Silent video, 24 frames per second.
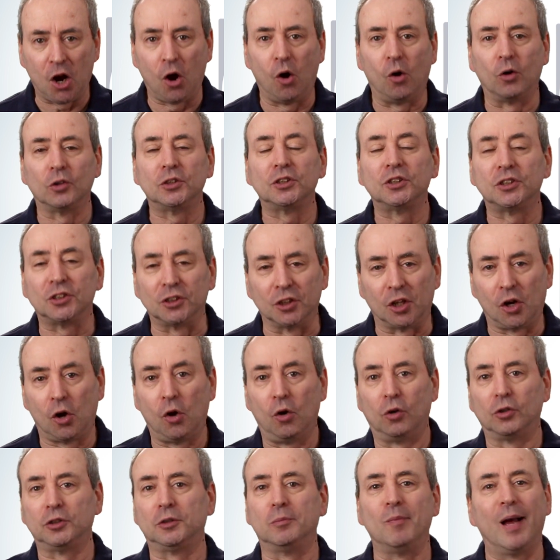costs and
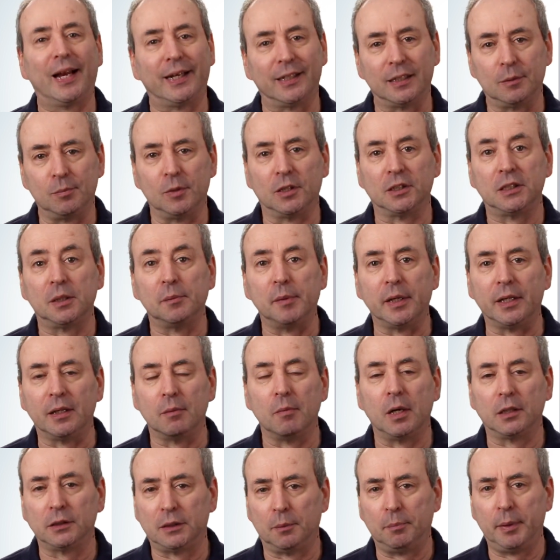cost management to be the
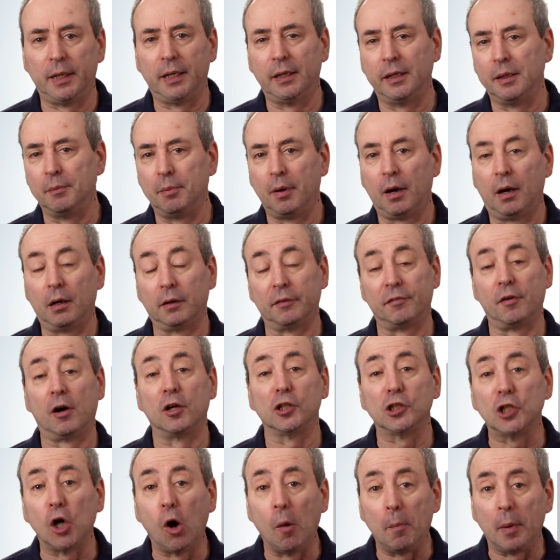most appealing part of our
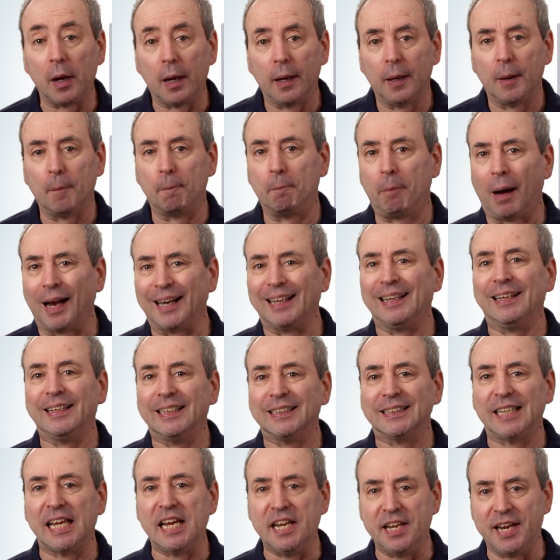job, but it
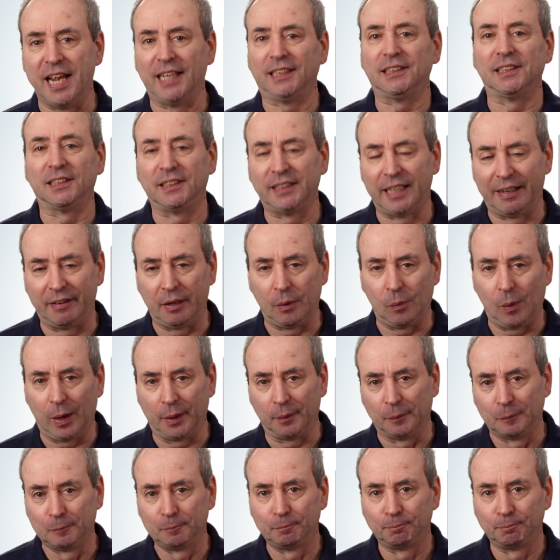is a necessary one.